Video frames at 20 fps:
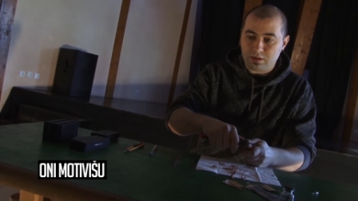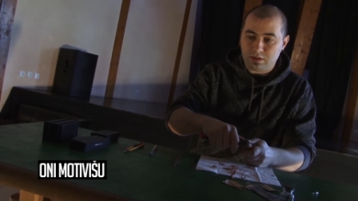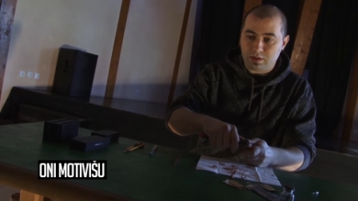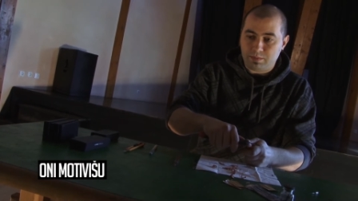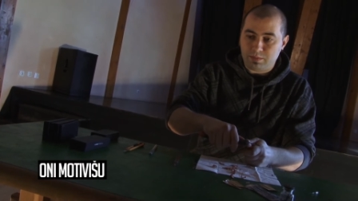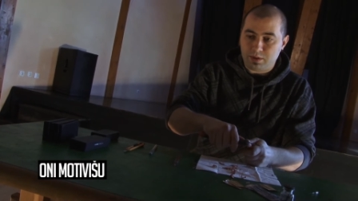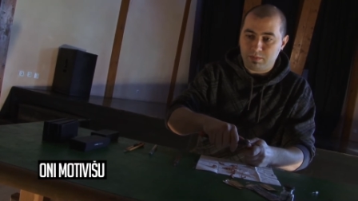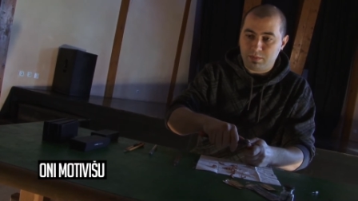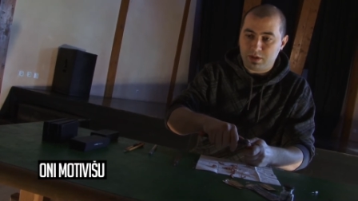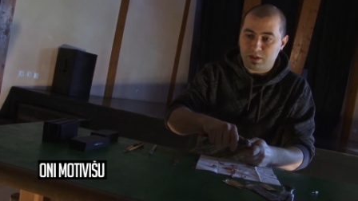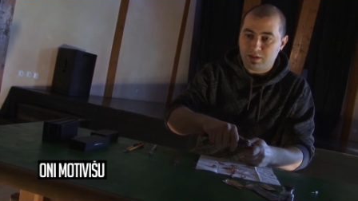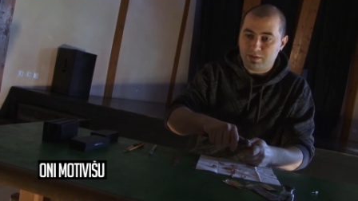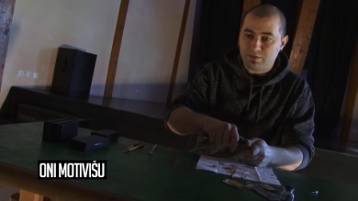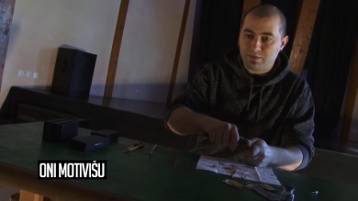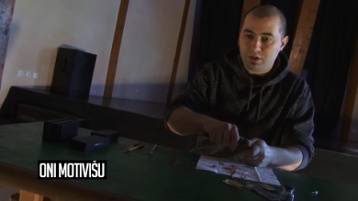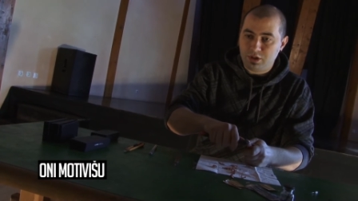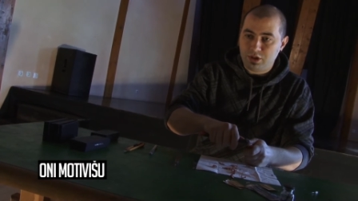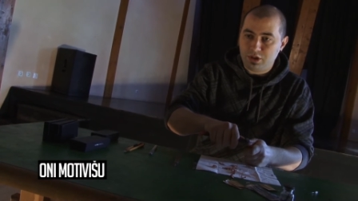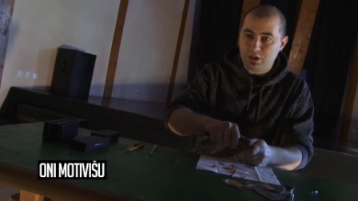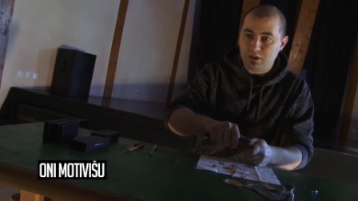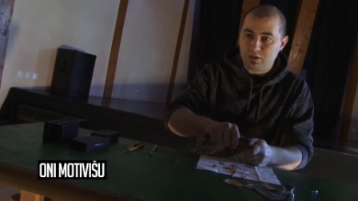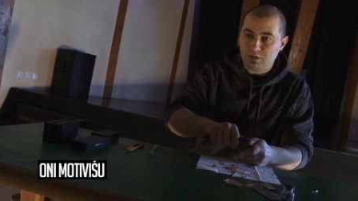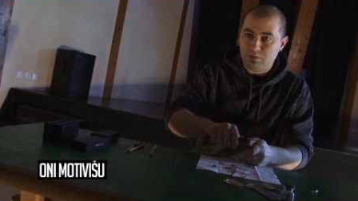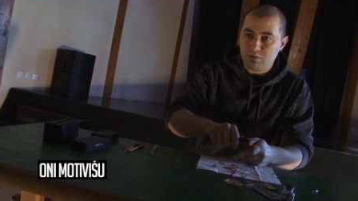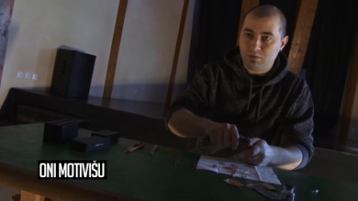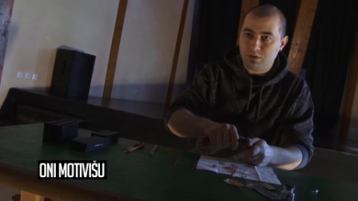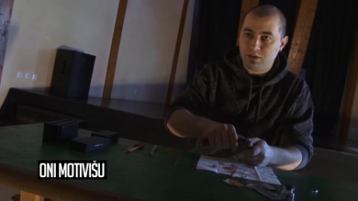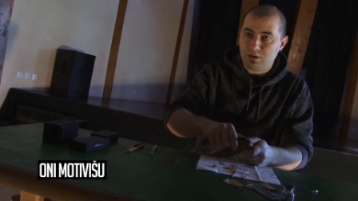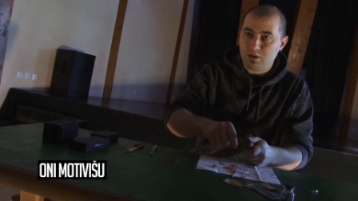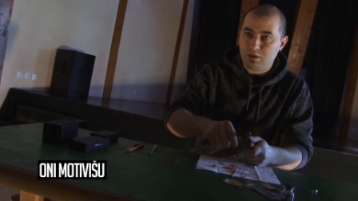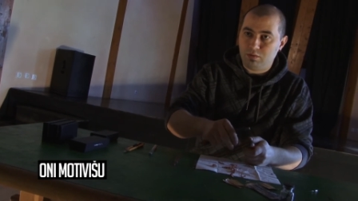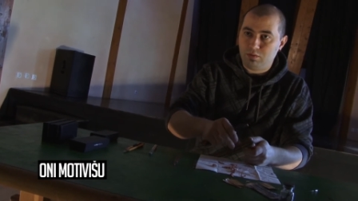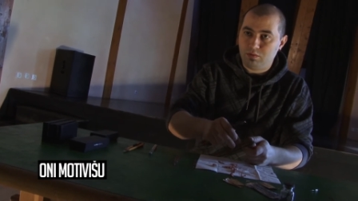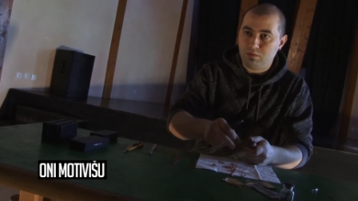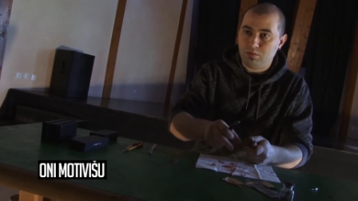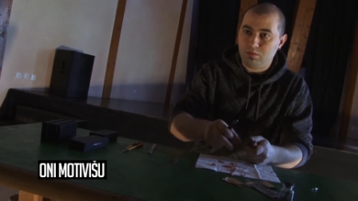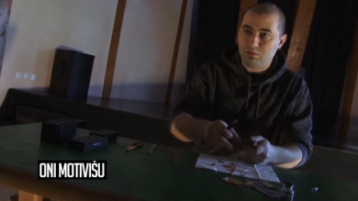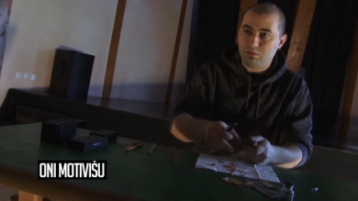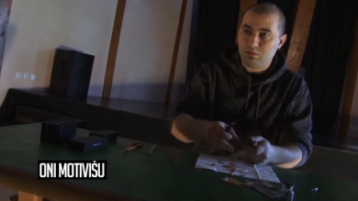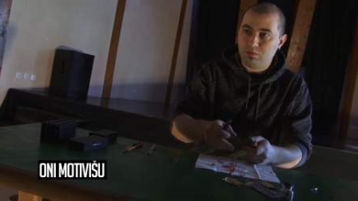na primjer, tvrđi, to ide
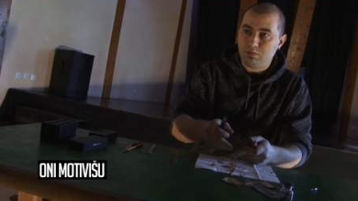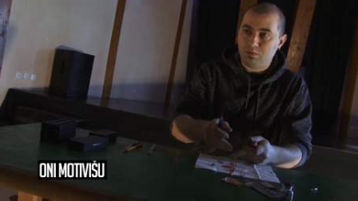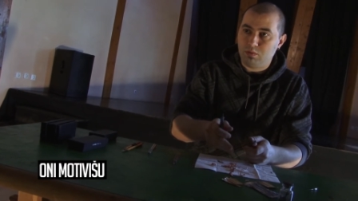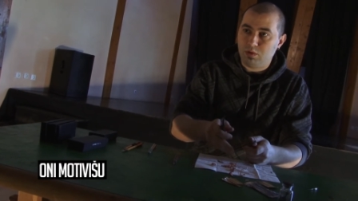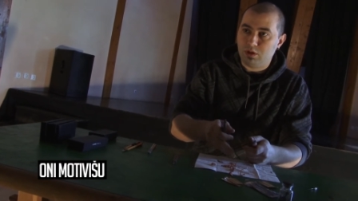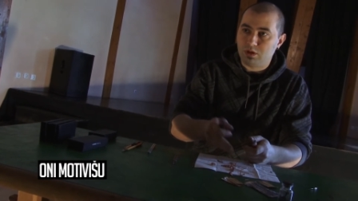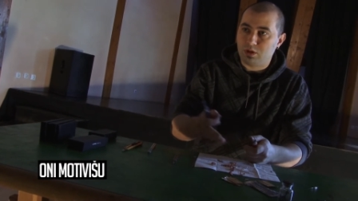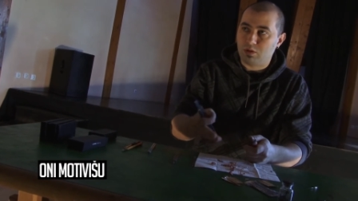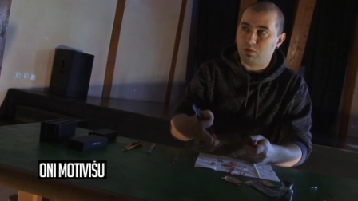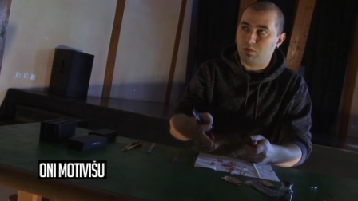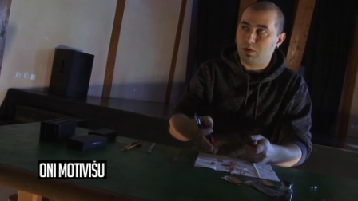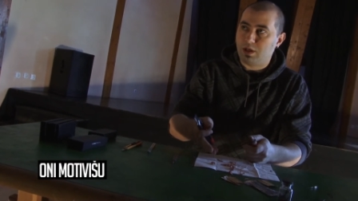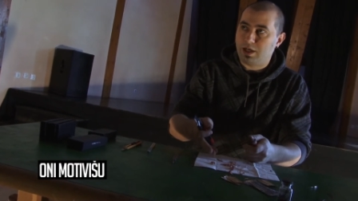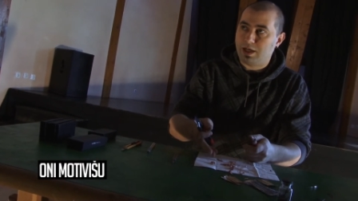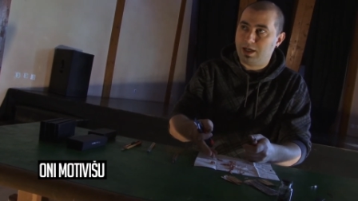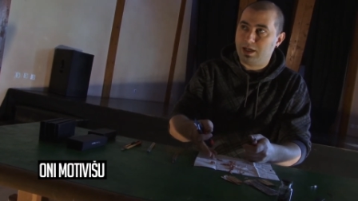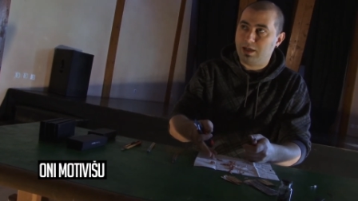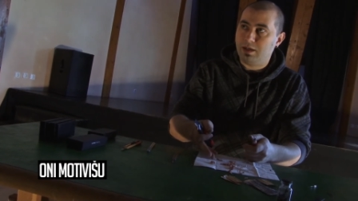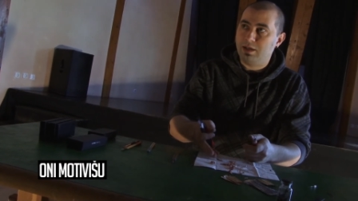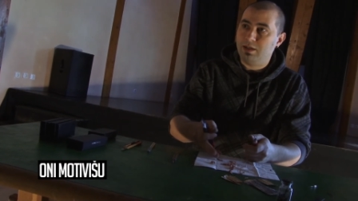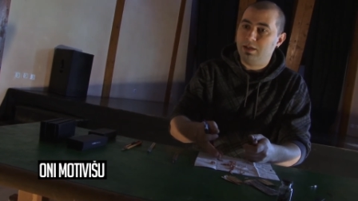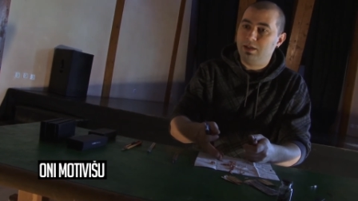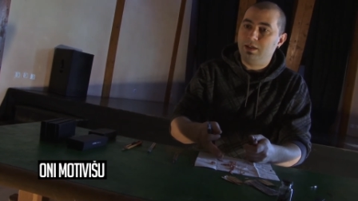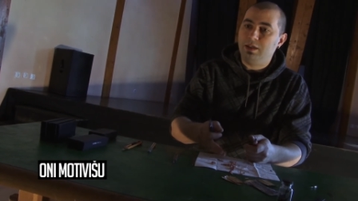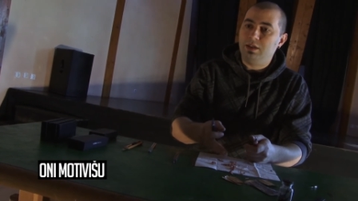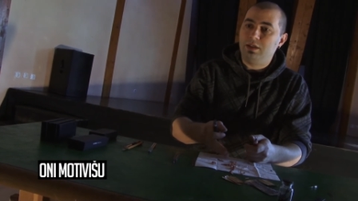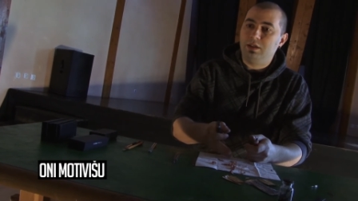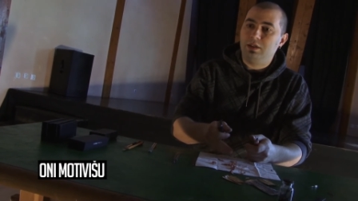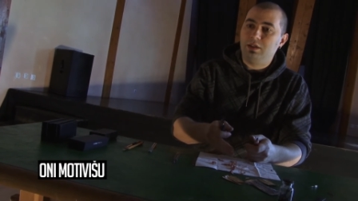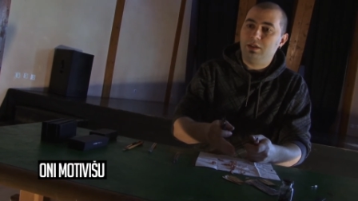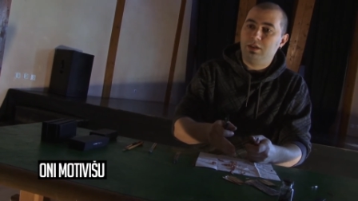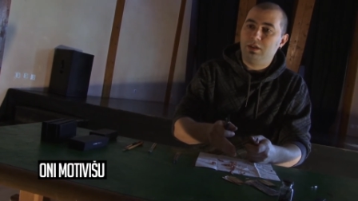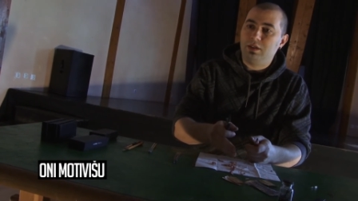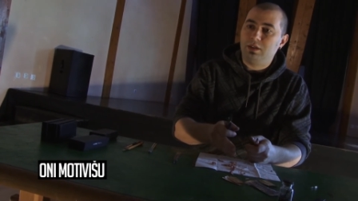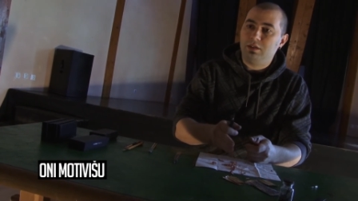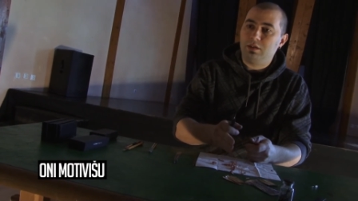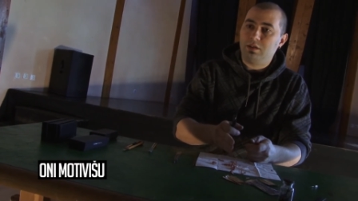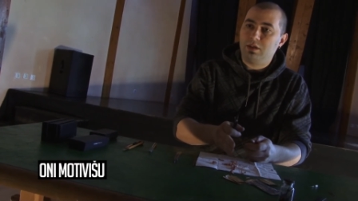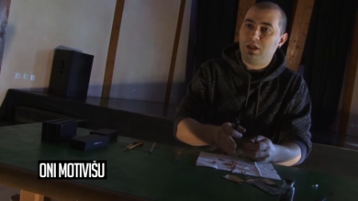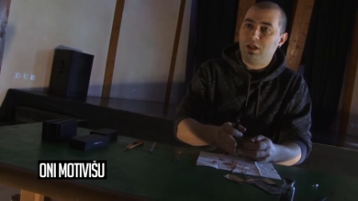u, u oznaku ha i
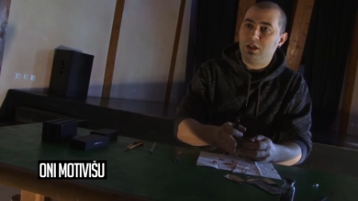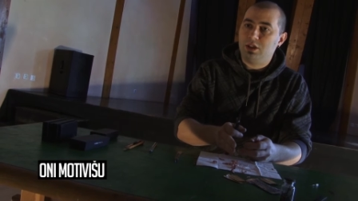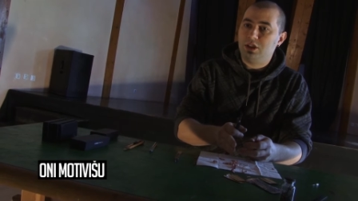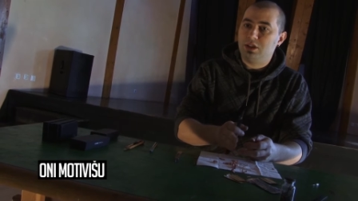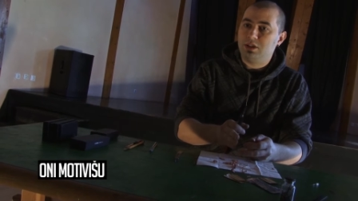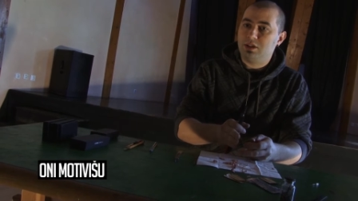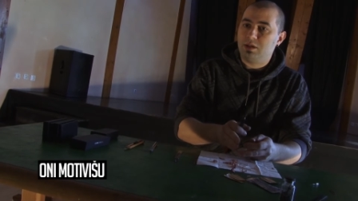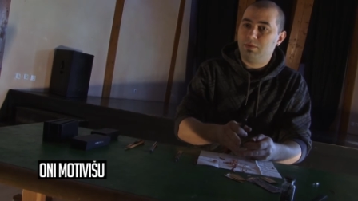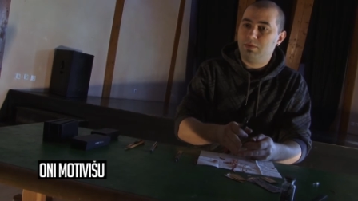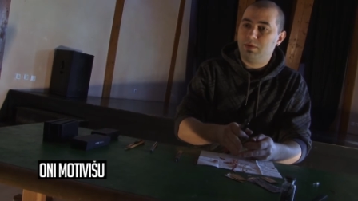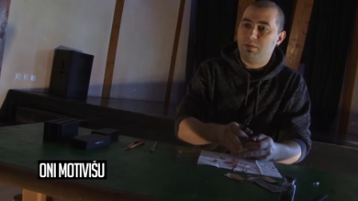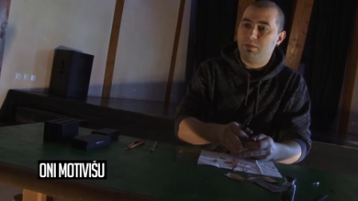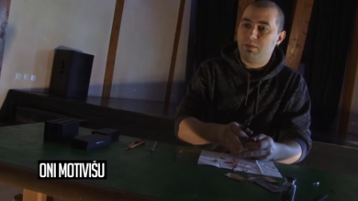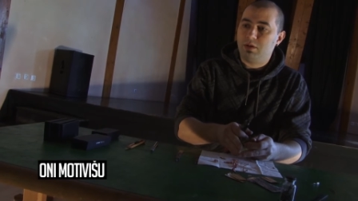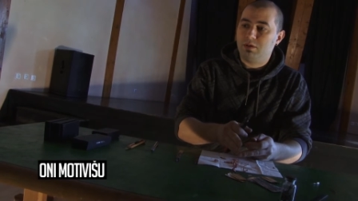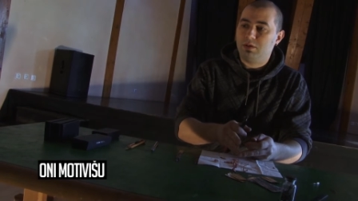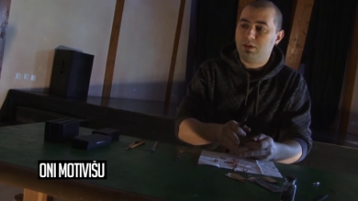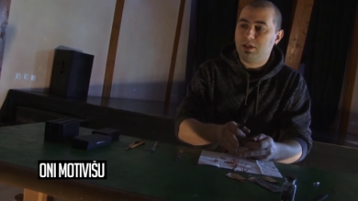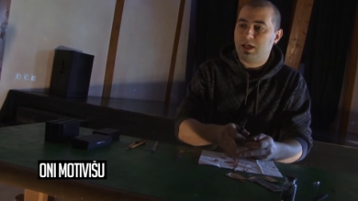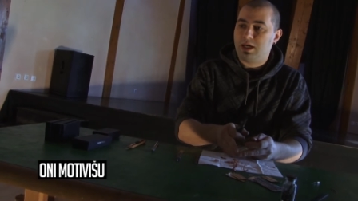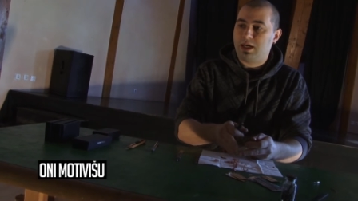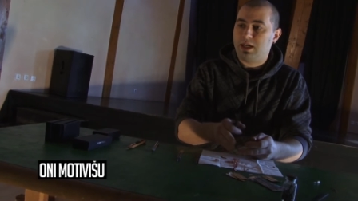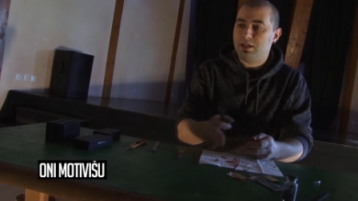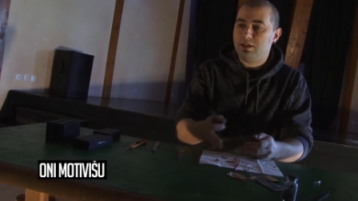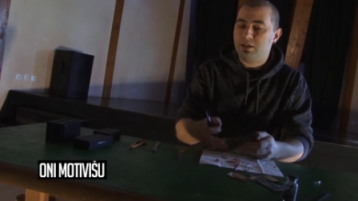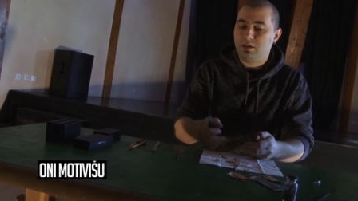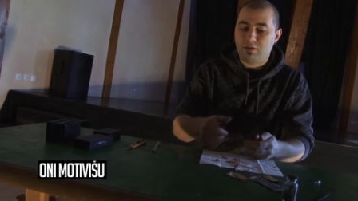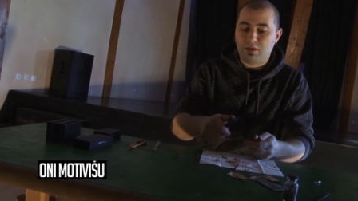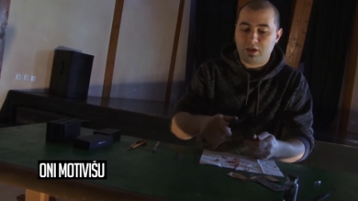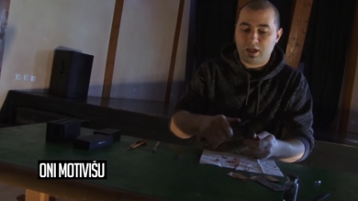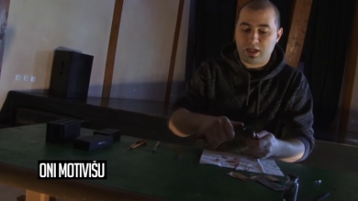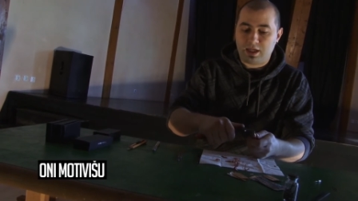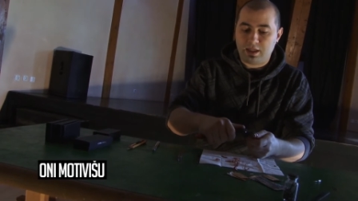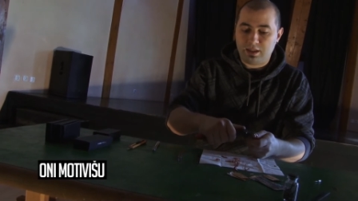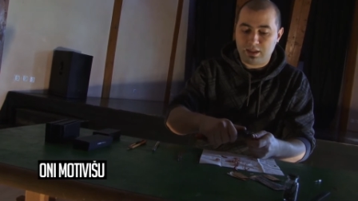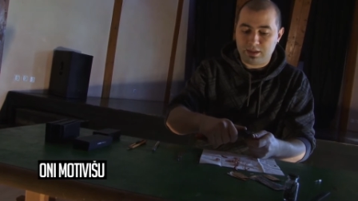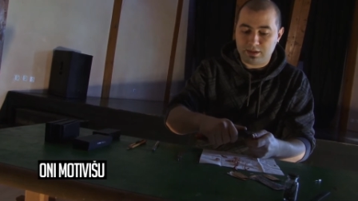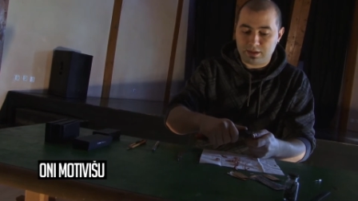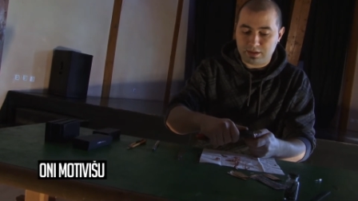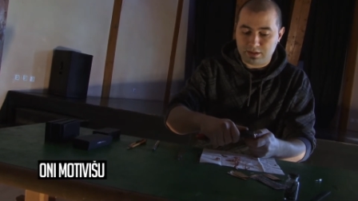kreće se, na primjer, od ha jedan do ha
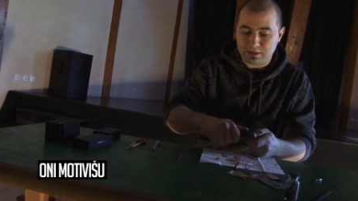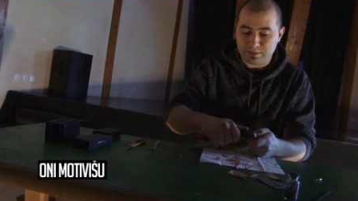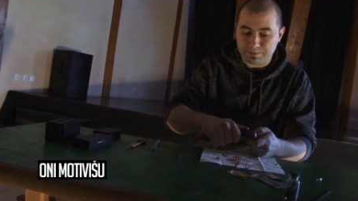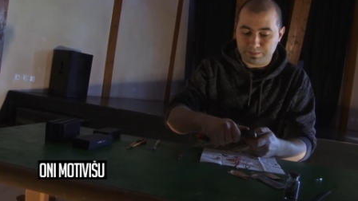deset.